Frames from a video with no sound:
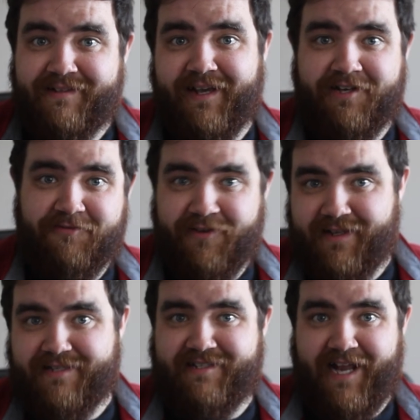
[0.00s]
kind of
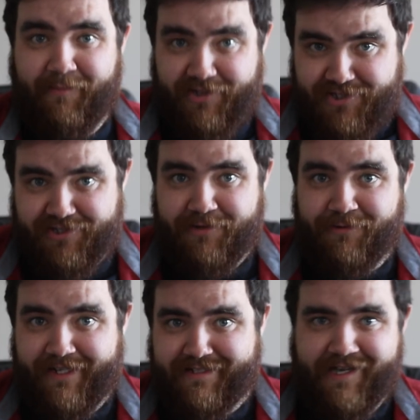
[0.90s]
establish
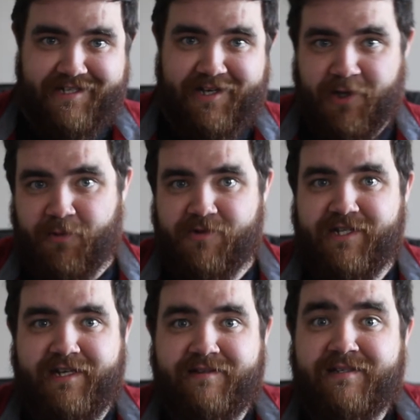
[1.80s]
new like dietary
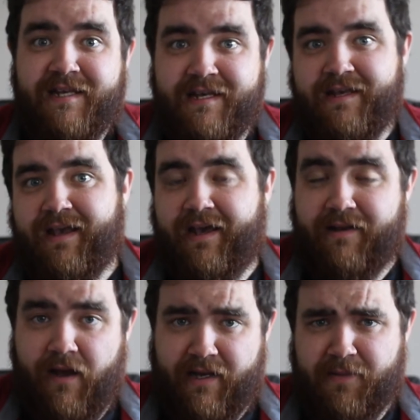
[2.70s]
routines and
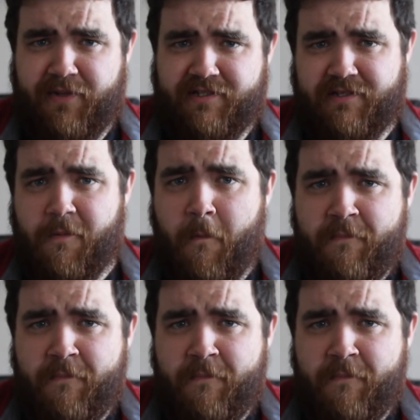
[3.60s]
not eat pizza